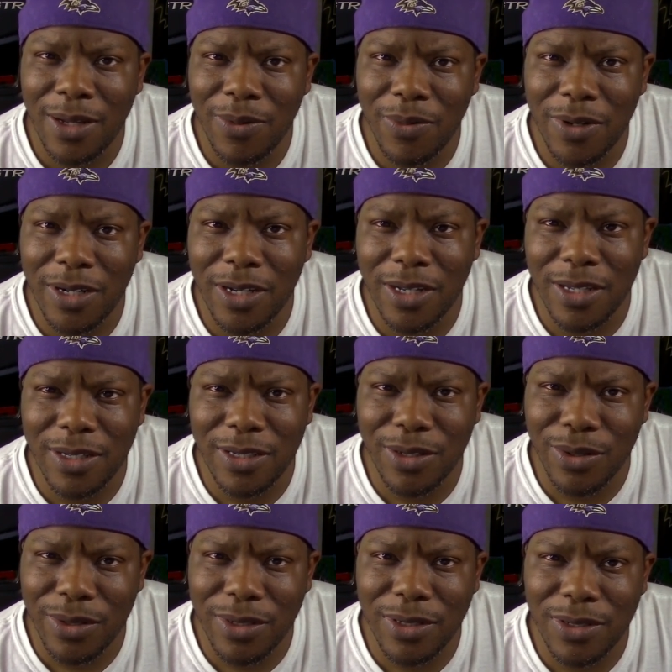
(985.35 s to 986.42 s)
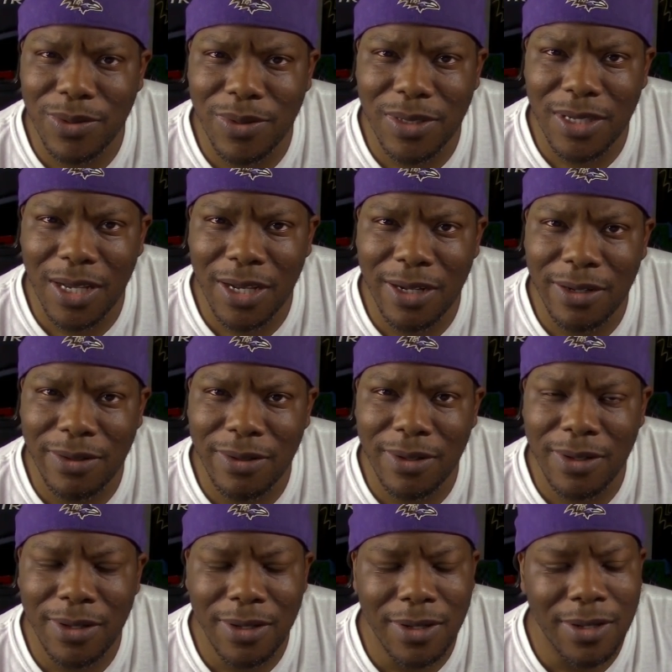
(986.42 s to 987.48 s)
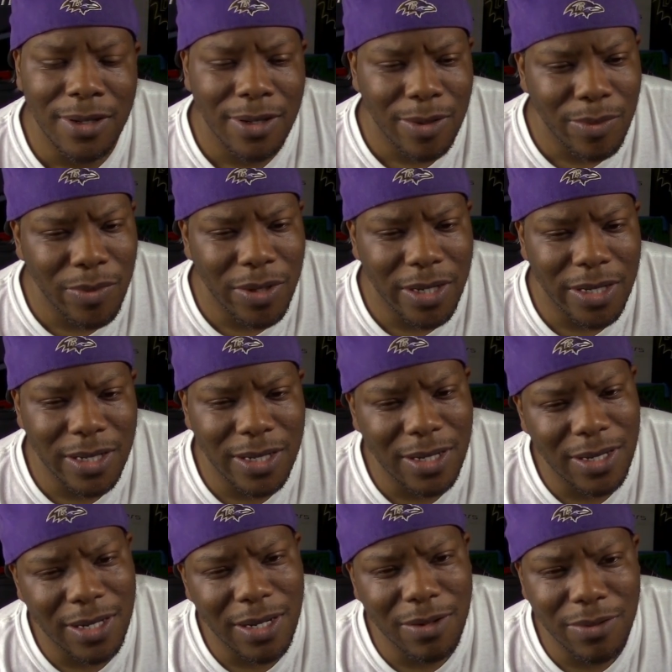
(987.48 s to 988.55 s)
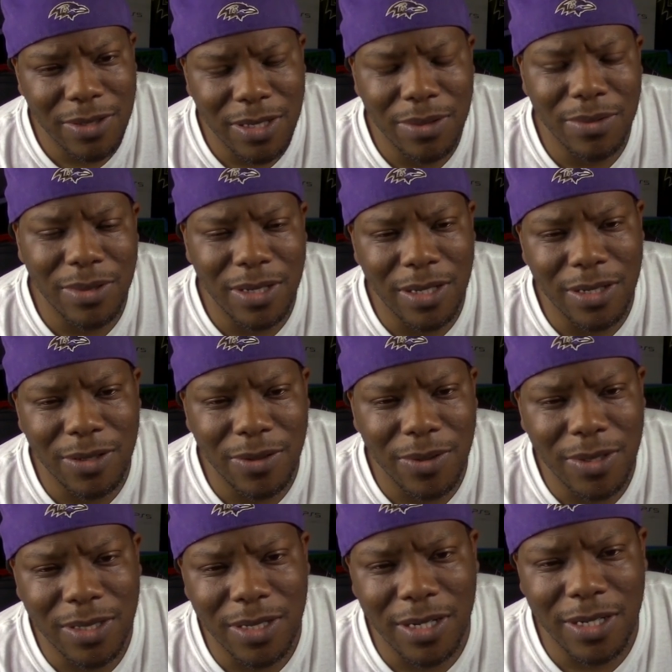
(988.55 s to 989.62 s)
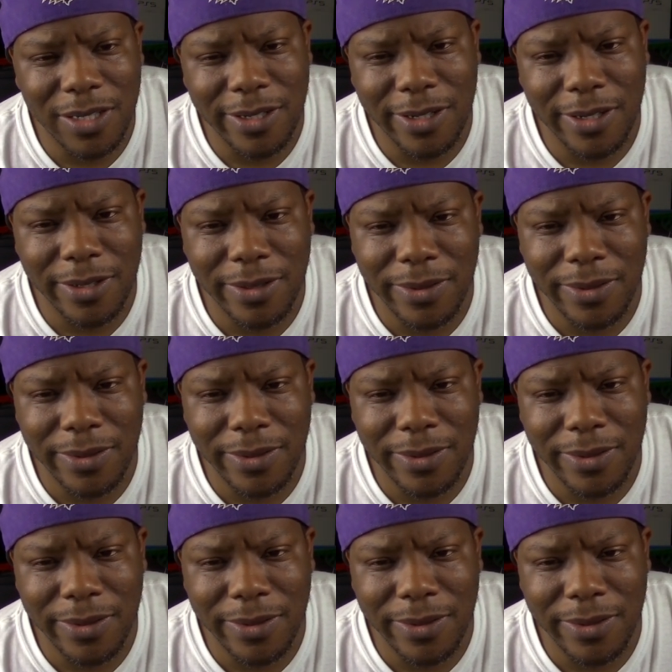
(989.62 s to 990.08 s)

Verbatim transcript: when the other starters was out. But that was something interesting I saw.